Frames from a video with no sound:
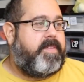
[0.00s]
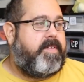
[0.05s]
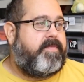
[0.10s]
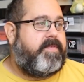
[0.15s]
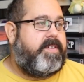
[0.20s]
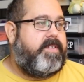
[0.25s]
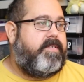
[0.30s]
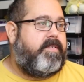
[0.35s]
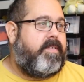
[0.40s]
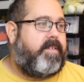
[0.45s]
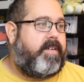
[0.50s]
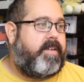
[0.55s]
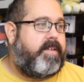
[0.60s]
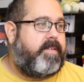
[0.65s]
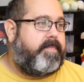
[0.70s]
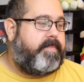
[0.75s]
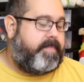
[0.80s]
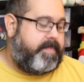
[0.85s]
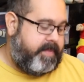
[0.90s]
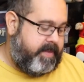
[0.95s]
the funeral
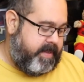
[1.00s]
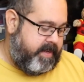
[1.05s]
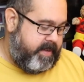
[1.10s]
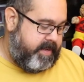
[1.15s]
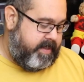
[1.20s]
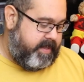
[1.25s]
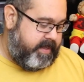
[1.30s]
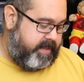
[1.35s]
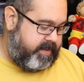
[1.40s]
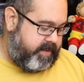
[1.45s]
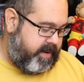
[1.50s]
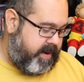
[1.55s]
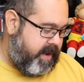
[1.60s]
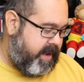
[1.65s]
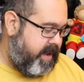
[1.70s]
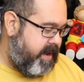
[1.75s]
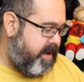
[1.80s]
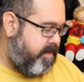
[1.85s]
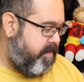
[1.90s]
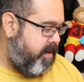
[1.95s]
home. These are
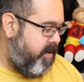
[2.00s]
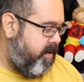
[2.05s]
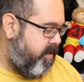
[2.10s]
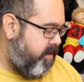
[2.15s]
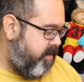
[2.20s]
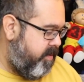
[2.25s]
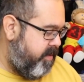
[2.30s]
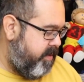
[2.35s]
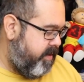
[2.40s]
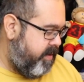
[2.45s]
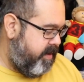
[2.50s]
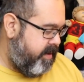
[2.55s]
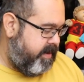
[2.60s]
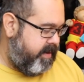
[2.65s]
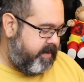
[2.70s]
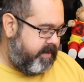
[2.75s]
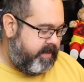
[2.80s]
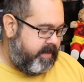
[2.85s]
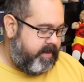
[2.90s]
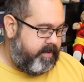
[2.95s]
highball
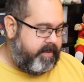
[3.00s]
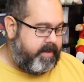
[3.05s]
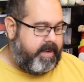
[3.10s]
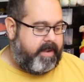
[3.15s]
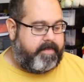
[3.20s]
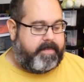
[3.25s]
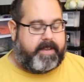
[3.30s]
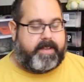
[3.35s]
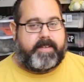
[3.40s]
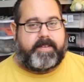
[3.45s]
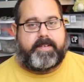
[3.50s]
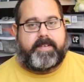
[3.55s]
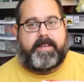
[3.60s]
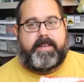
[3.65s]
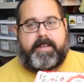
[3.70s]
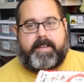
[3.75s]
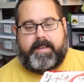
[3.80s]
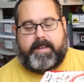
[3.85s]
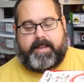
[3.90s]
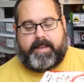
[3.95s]
cocktail napkins.
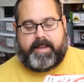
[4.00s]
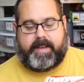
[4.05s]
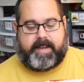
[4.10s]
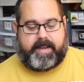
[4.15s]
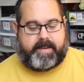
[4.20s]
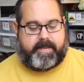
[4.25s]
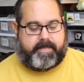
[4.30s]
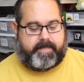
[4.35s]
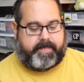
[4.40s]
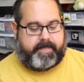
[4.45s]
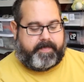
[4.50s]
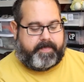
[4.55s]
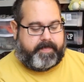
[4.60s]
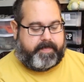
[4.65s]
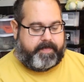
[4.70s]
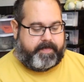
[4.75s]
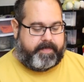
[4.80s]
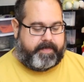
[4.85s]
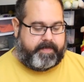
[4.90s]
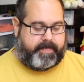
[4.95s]
Um,
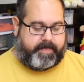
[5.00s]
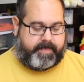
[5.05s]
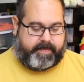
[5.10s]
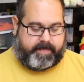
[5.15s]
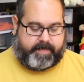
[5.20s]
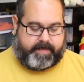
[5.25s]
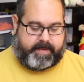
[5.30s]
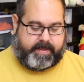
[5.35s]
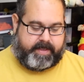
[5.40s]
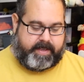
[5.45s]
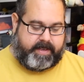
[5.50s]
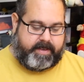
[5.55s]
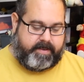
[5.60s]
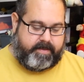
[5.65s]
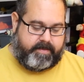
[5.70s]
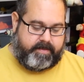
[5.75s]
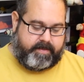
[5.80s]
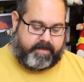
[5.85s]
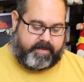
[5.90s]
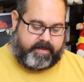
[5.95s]
they
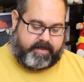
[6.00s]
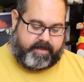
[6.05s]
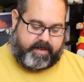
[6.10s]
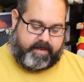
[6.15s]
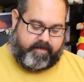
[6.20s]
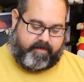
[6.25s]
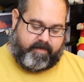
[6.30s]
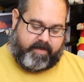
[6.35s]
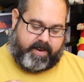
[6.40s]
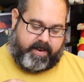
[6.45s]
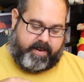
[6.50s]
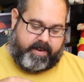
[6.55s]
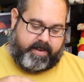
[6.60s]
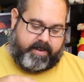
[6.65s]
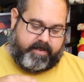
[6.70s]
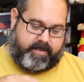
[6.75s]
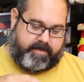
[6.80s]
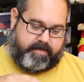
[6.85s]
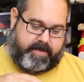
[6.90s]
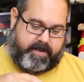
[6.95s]
don't seem very
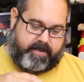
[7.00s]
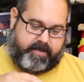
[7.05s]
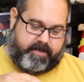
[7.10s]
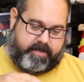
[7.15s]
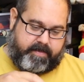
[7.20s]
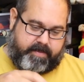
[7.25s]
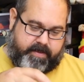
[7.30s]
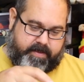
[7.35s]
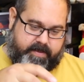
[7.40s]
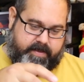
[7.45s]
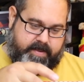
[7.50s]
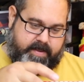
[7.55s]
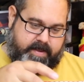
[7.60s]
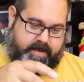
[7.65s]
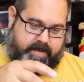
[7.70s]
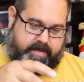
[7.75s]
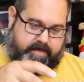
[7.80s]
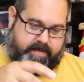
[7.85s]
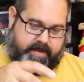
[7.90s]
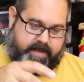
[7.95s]
disposable,
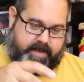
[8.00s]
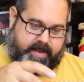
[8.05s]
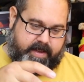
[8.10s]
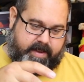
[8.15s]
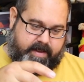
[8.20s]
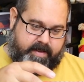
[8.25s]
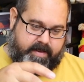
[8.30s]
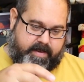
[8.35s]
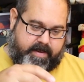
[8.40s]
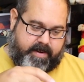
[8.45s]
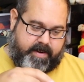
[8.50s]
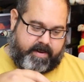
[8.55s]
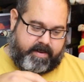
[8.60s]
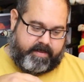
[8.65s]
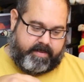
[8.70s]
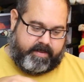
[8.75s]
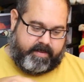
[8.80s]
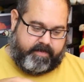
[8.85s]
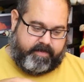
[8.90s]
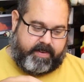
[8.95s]
but they are.
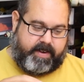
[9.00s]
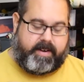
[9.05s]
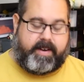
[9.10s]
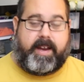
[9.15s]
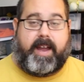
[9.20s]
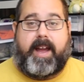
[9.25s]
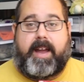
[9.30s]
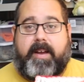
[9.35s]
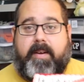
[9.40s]
They're very high